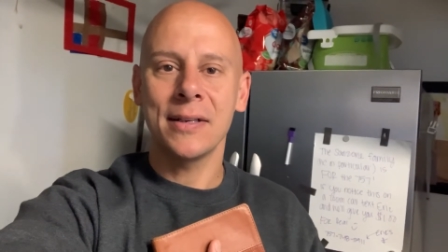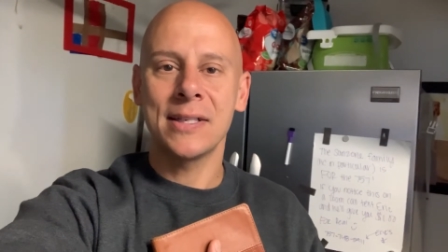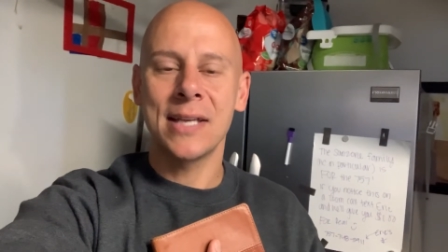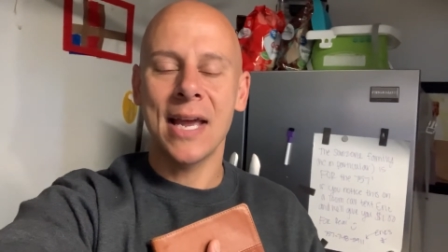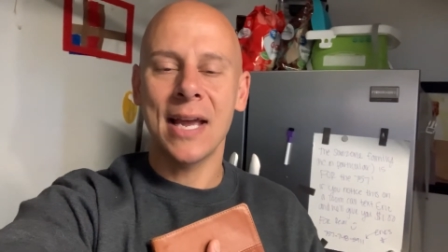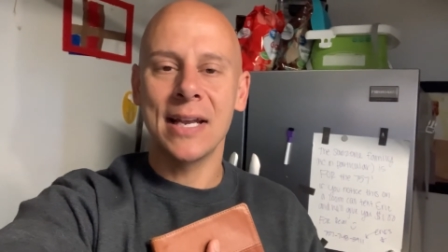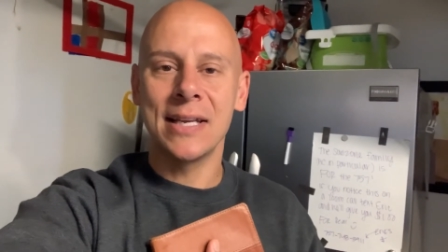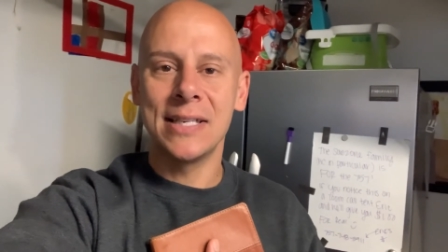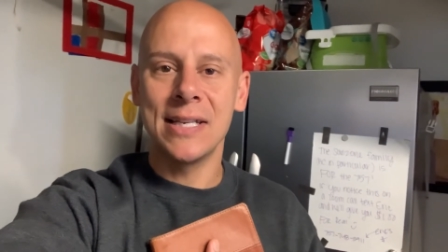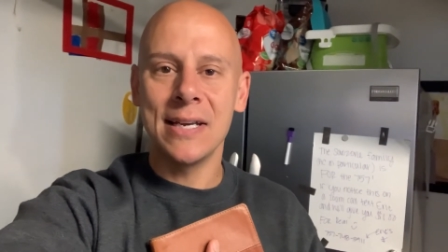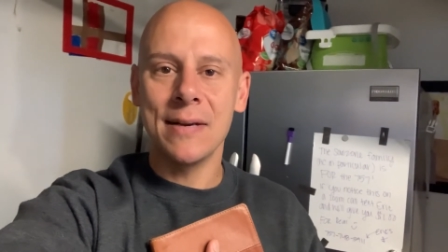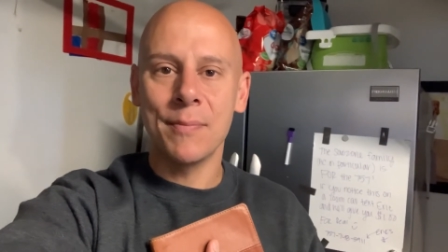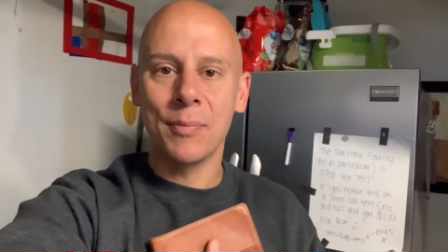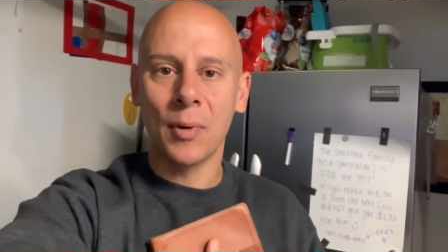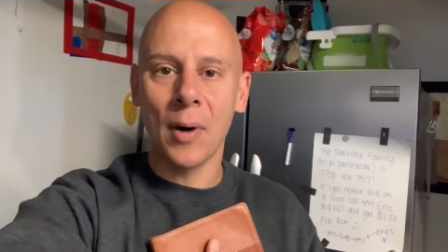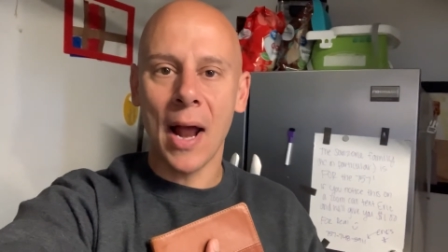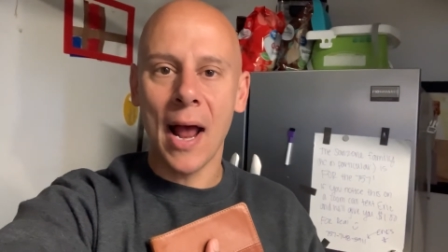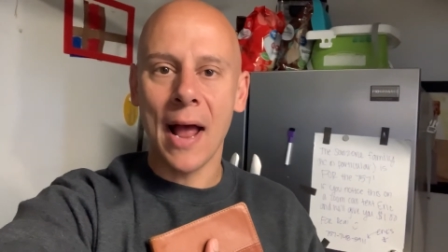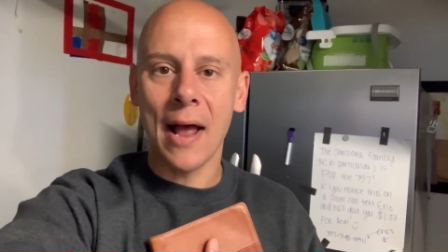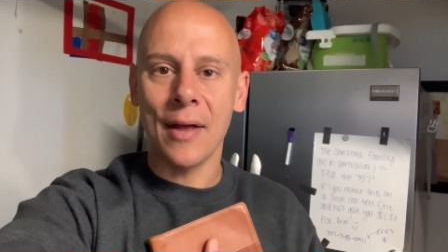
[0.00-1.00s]
take a deep
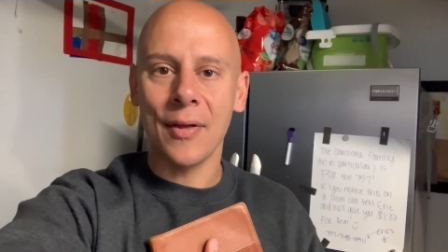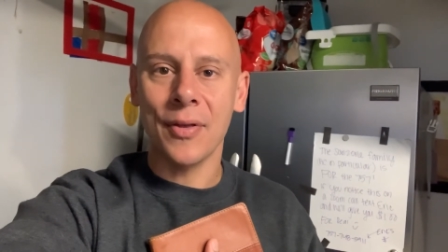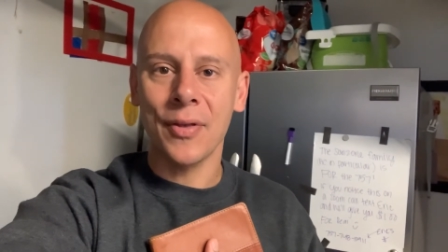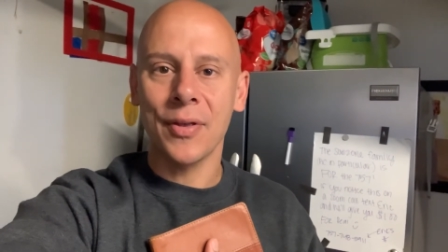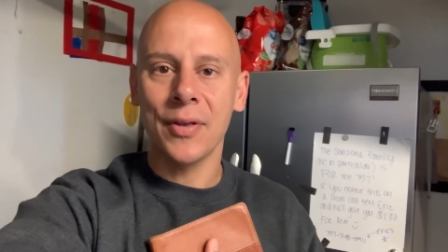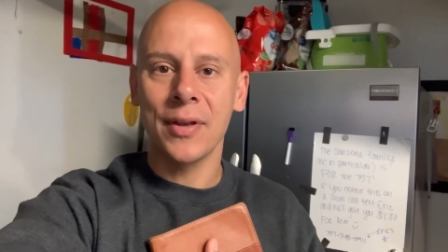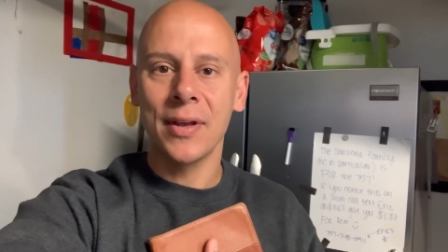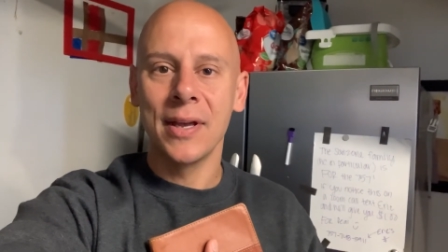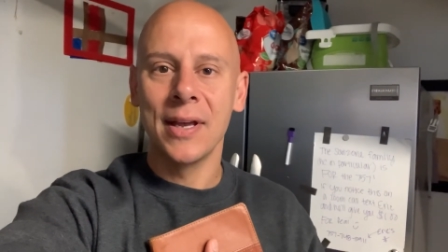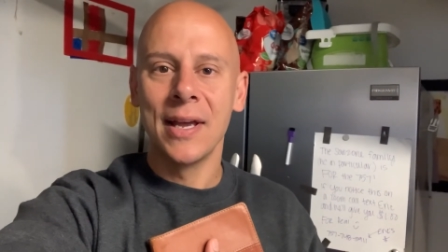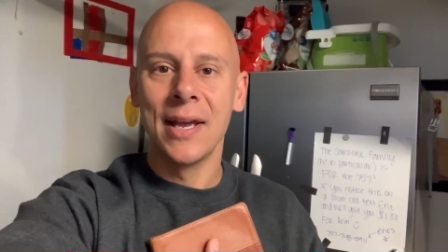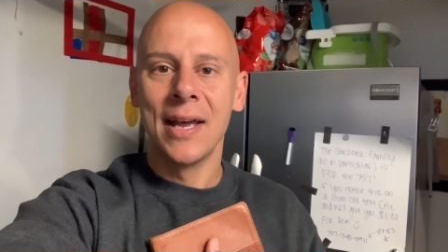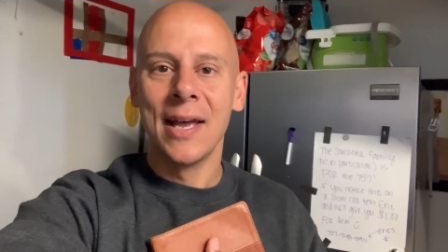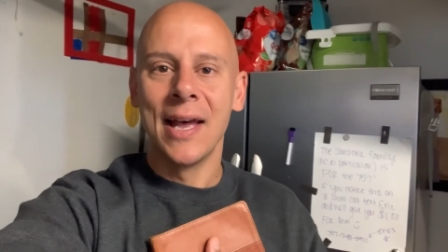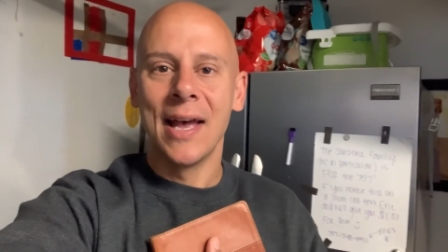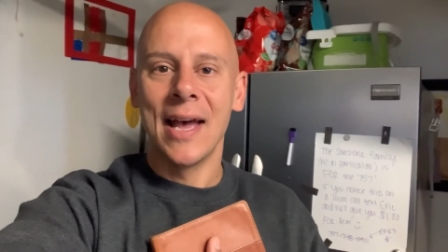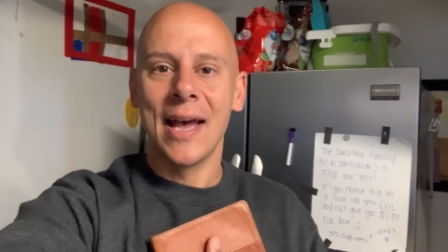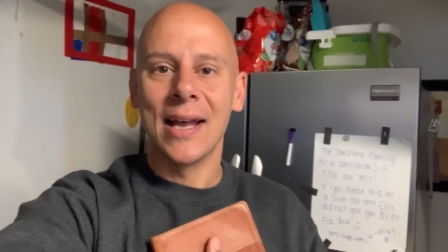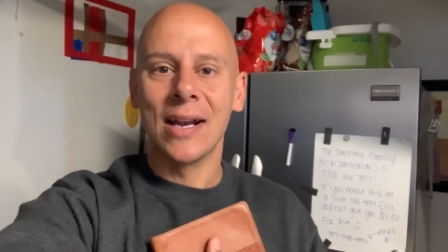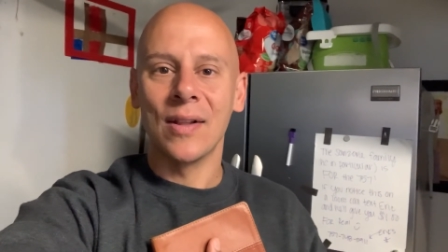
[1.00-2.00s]
breath,
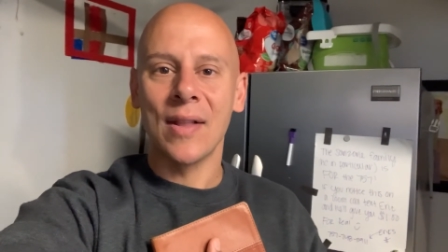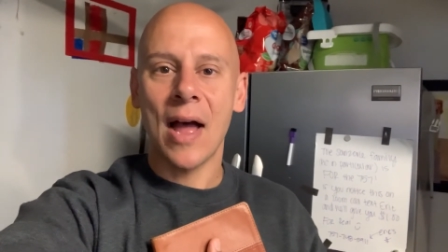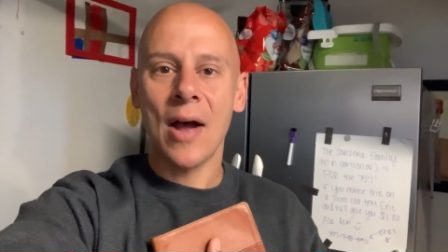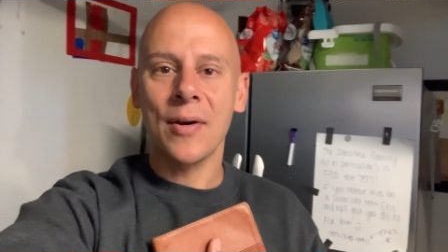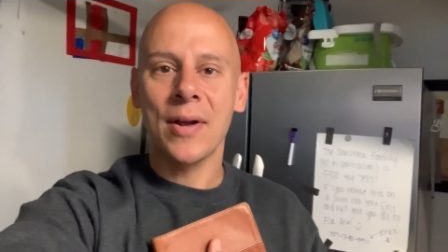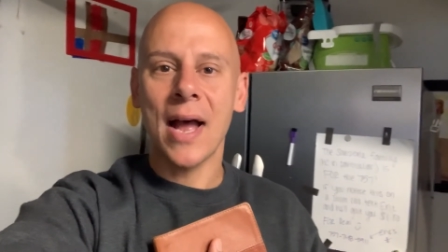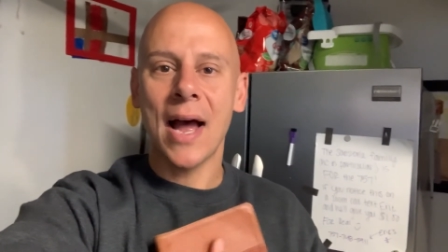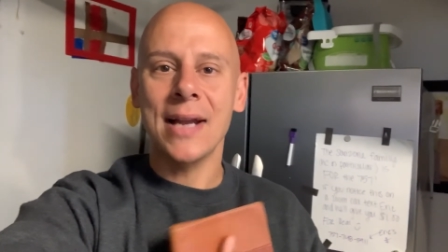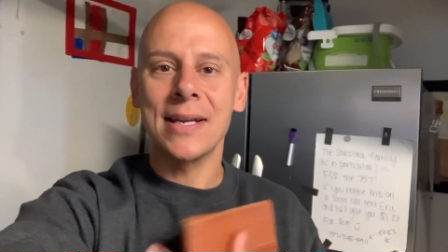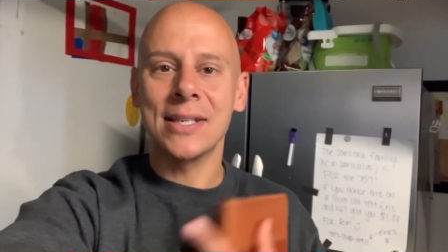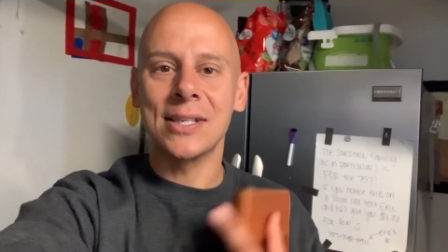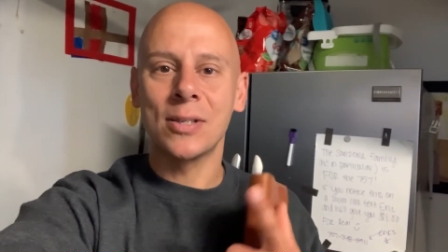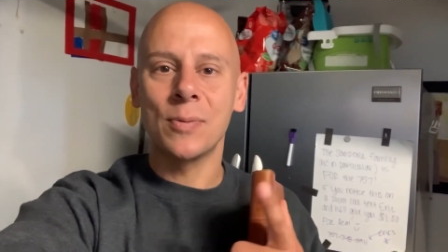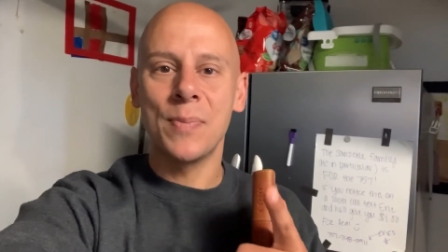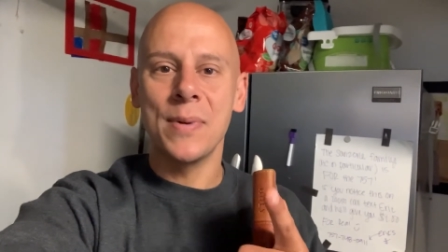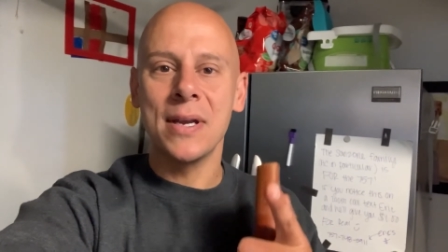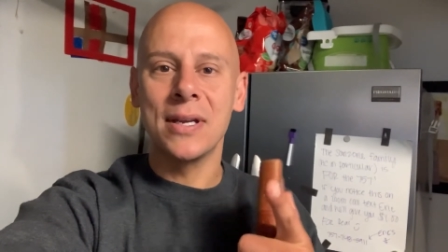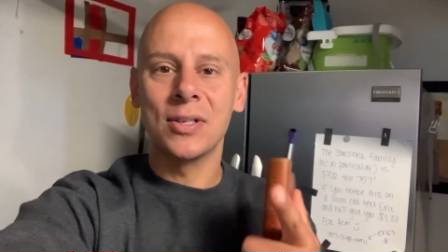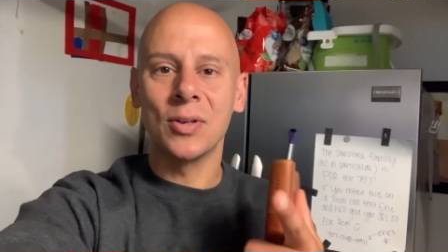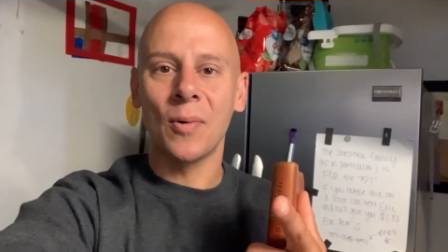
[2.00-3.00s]
and allow God to
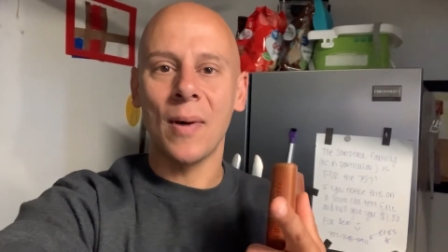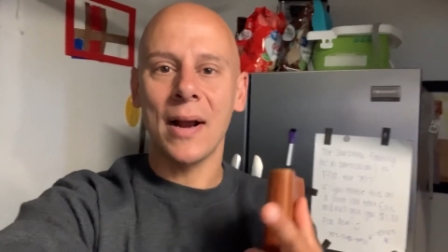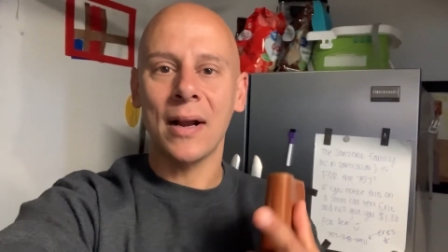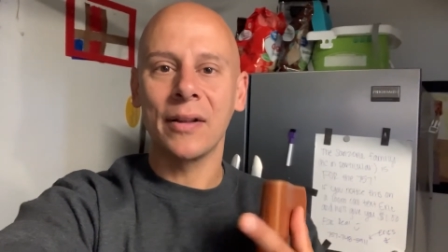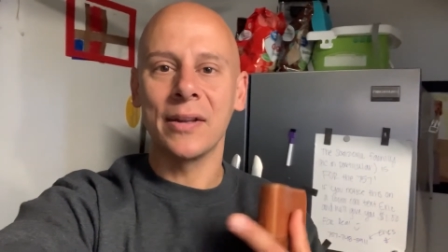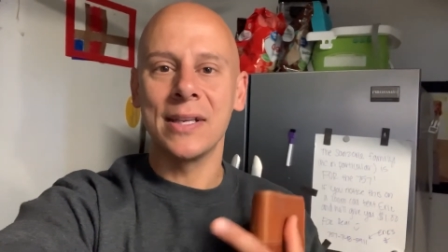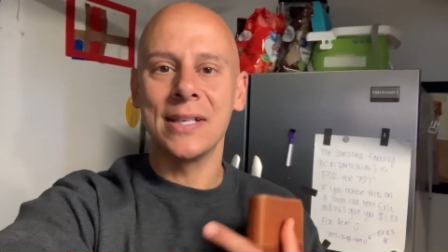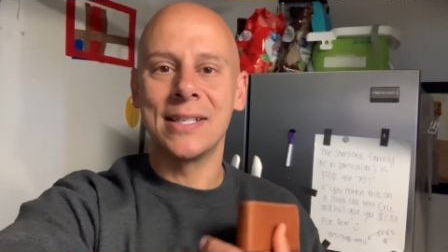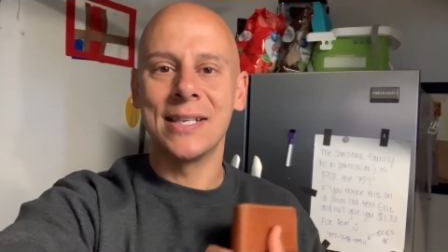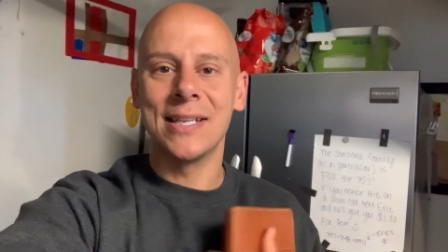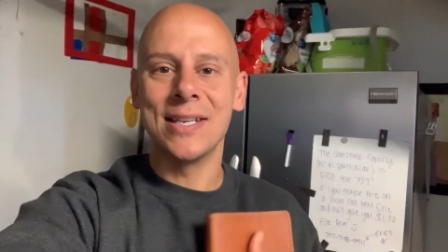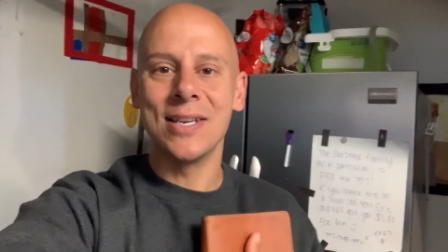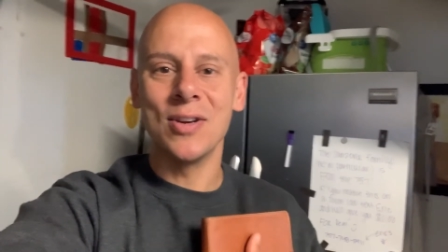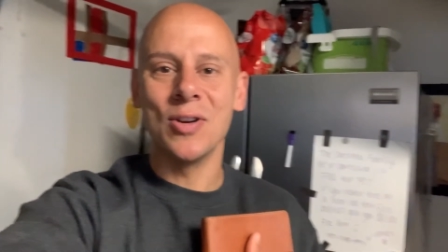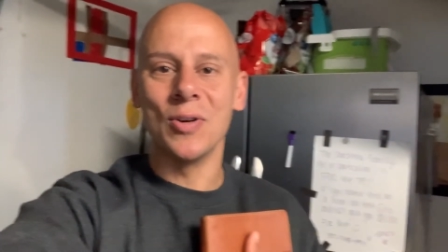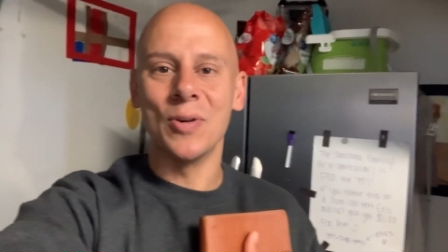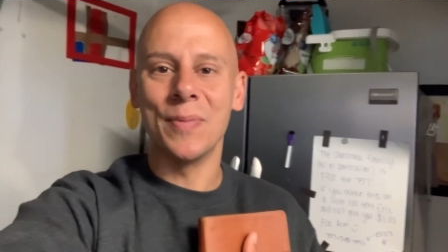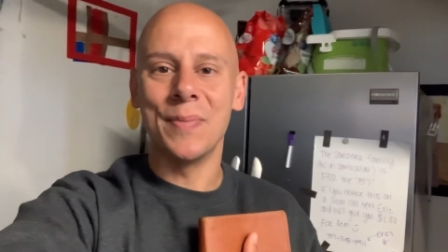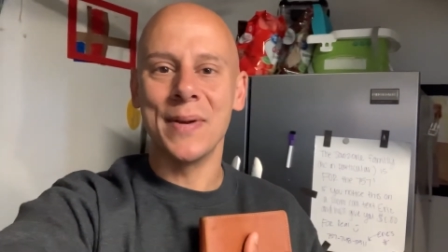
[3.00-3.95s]
speak directly to you